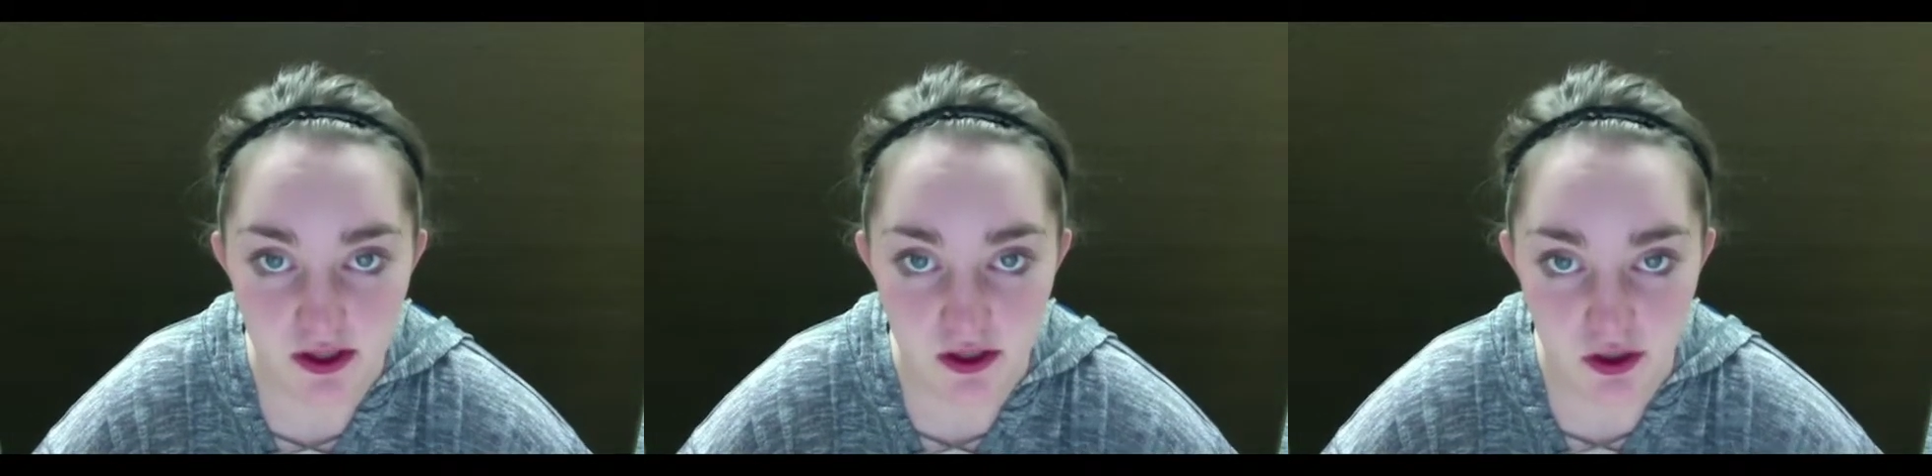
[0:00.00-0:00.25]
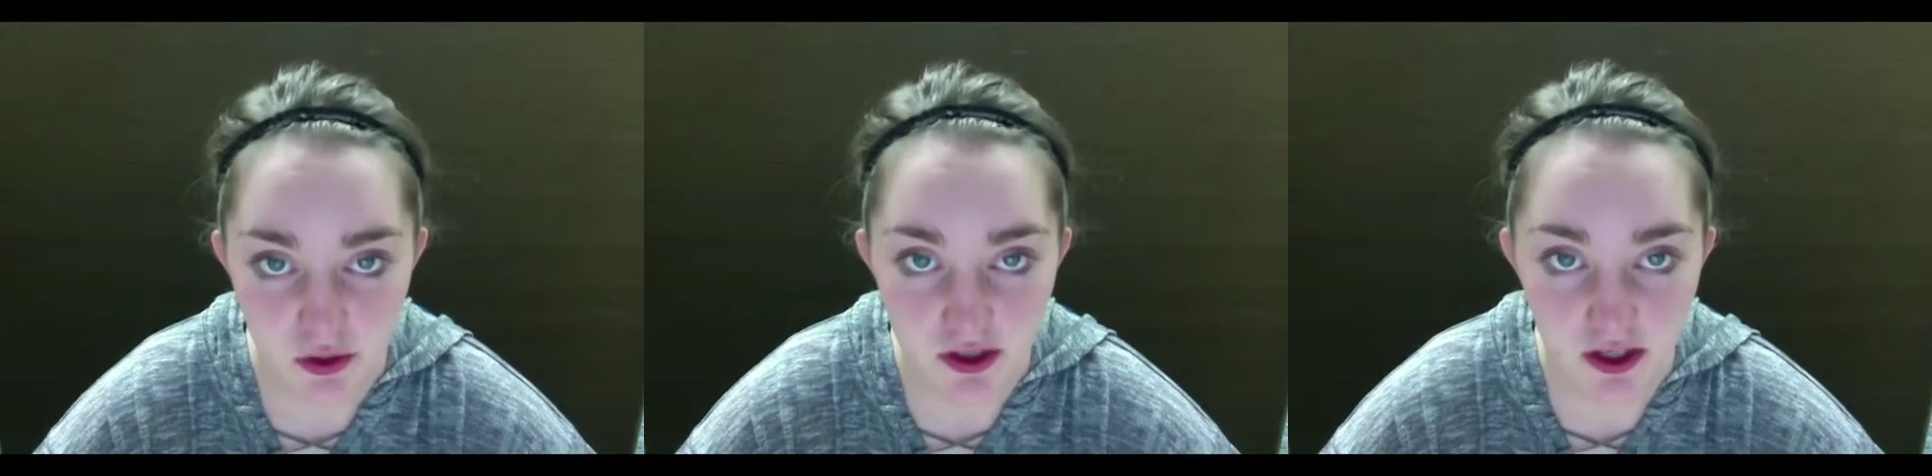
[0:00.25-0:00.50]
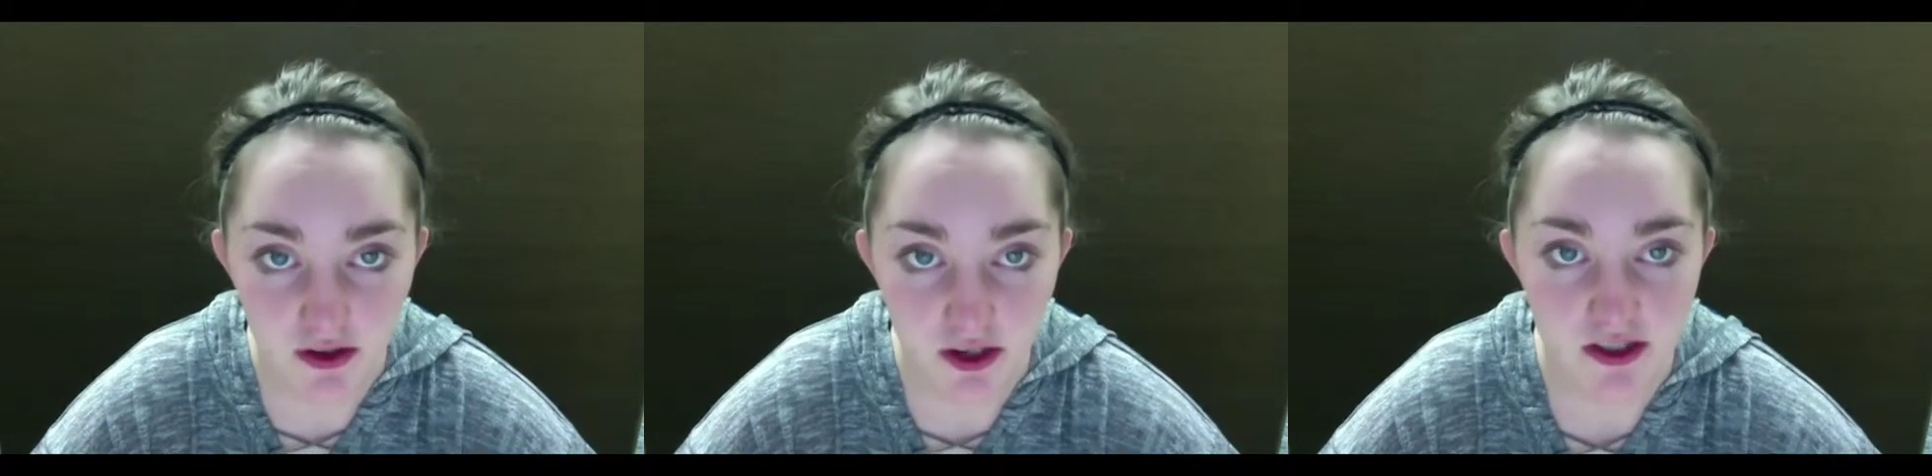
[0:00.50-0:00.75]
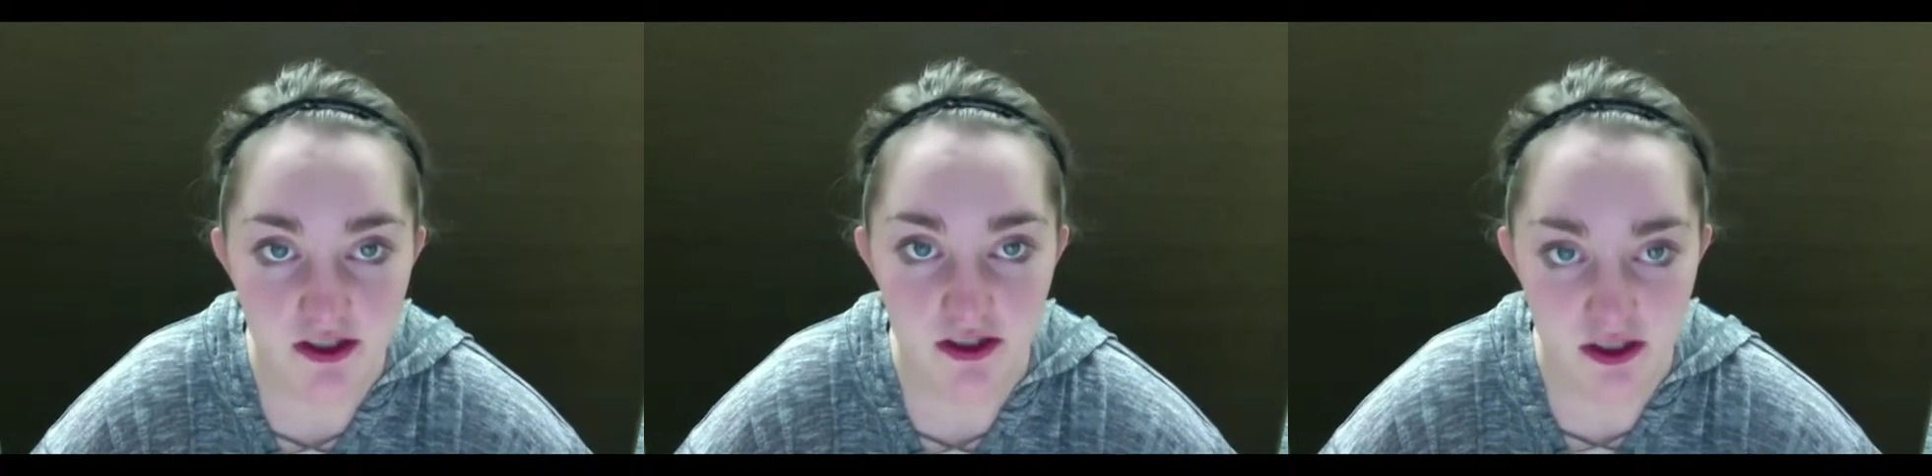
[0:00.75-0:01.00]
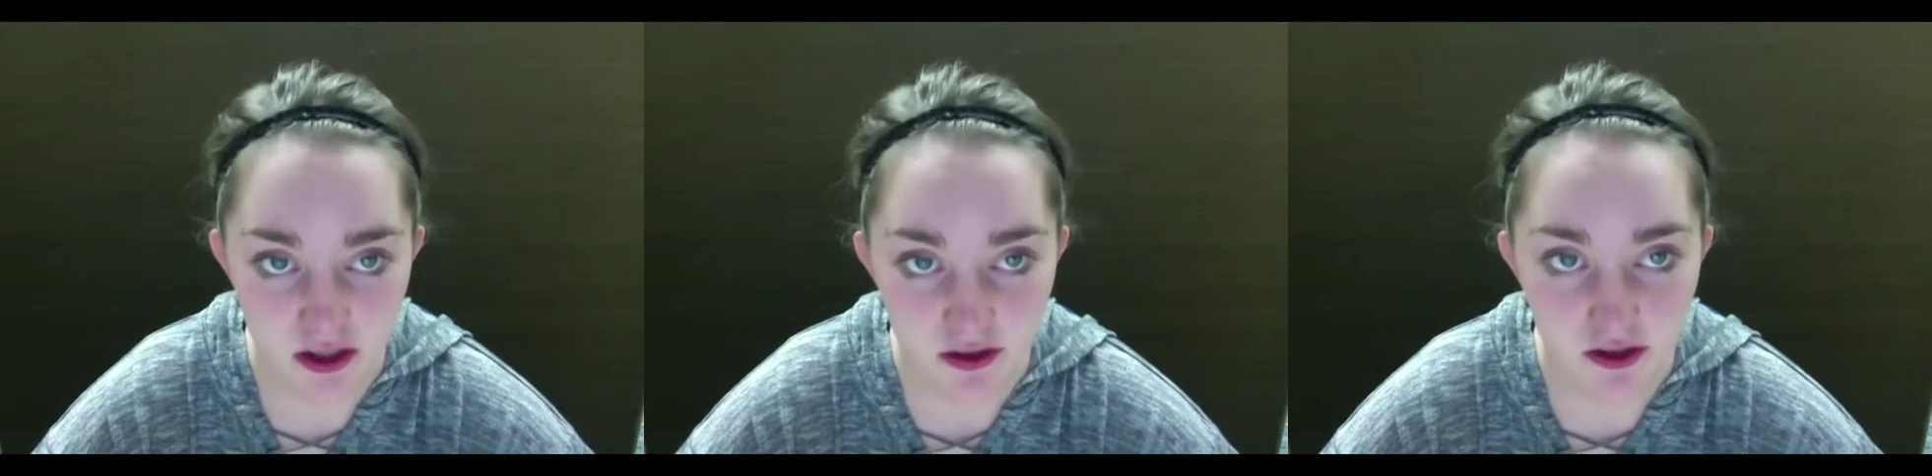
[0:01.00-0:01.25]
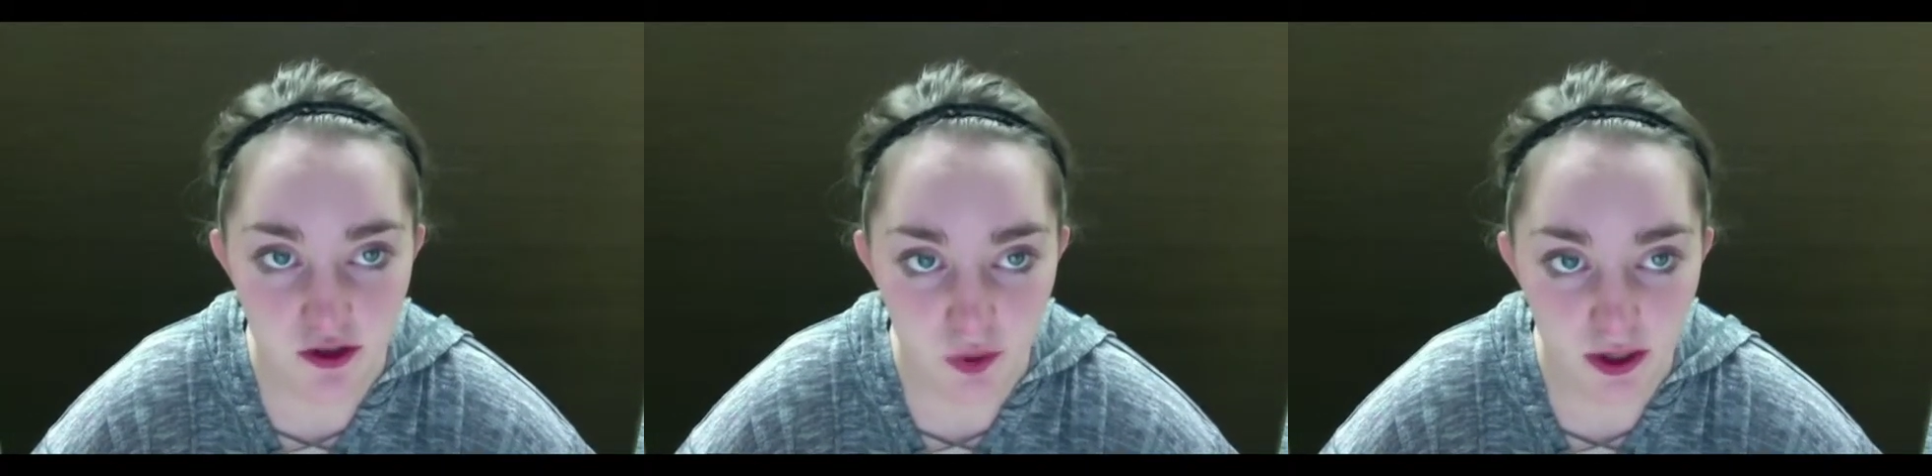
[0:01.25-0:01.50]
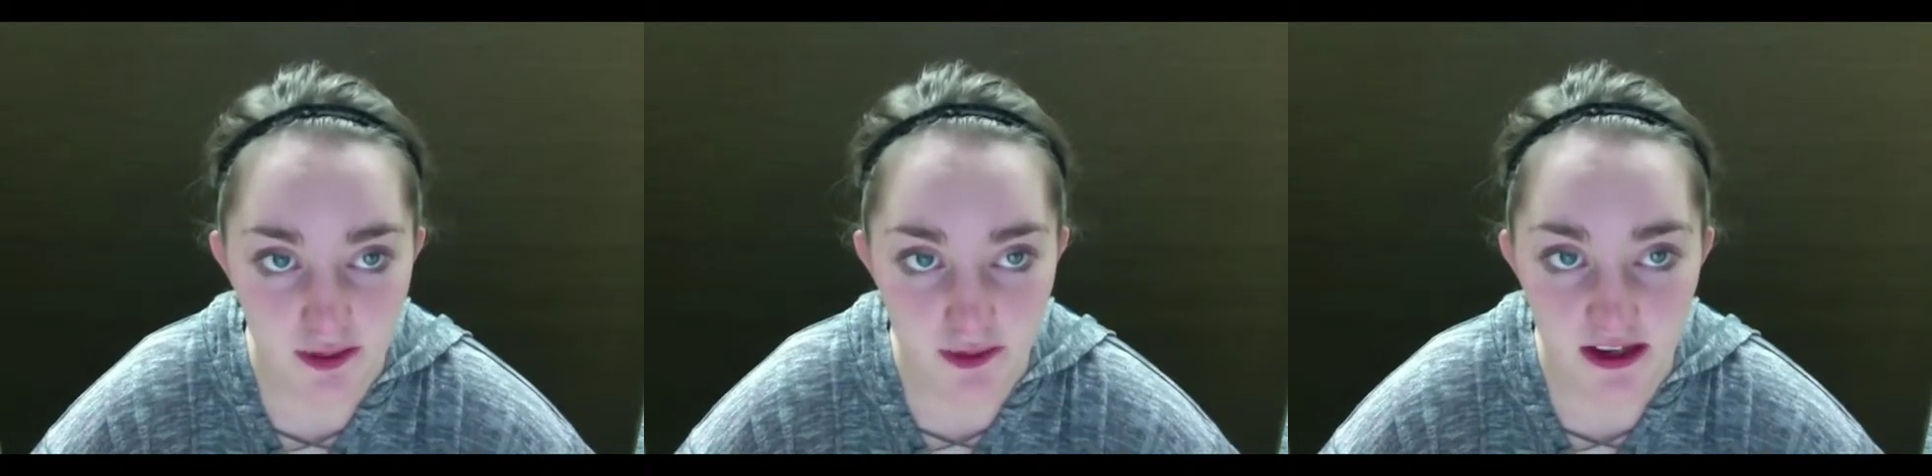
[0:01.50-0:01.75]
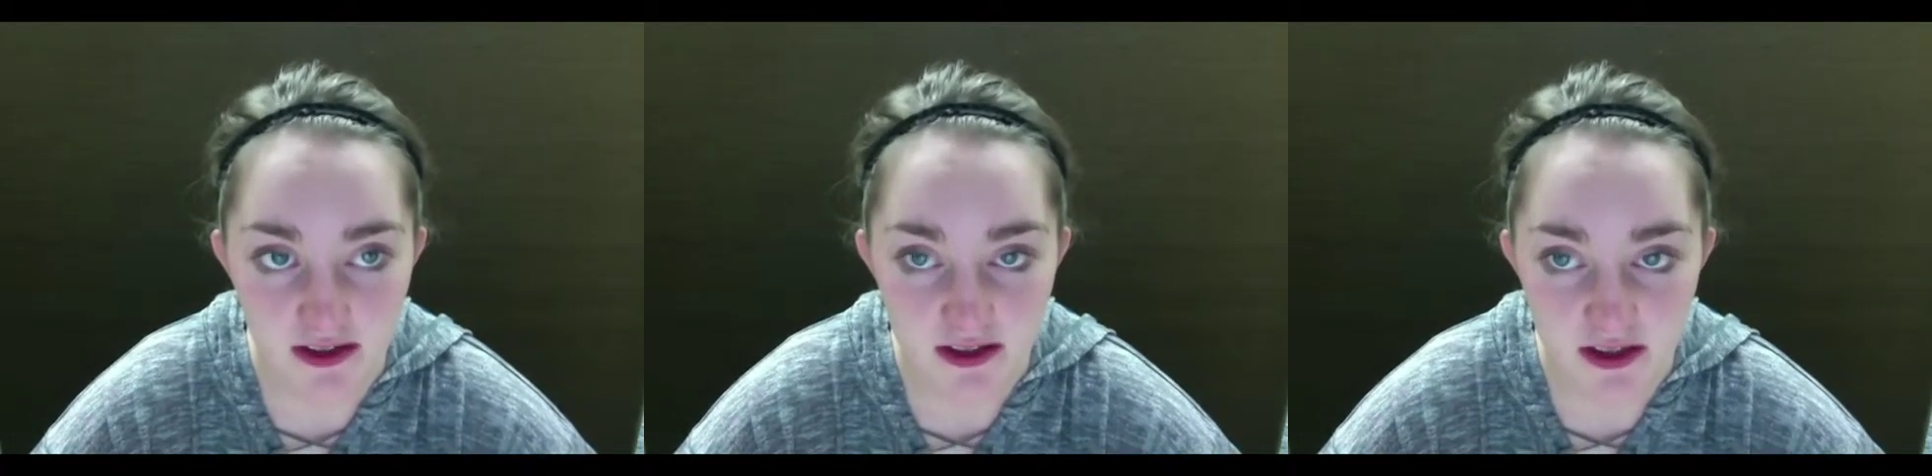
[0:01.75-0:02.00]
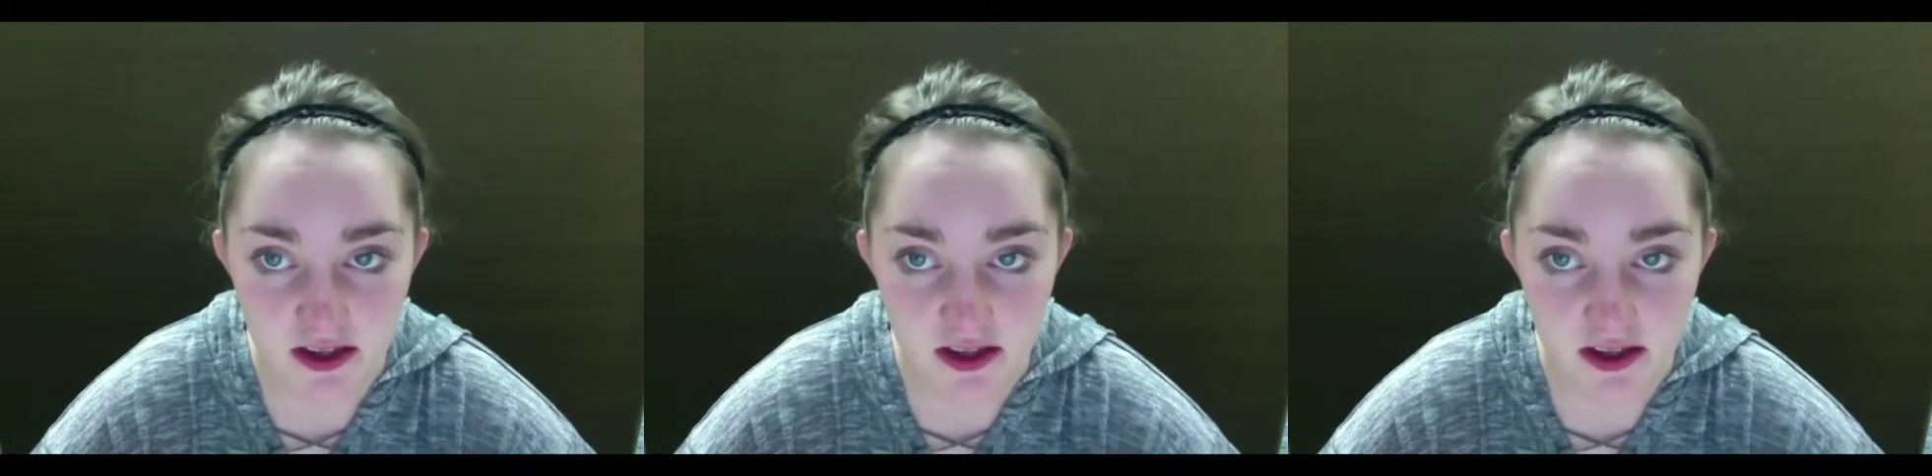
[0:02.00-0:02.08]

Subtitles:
new generations in under 20 minutes.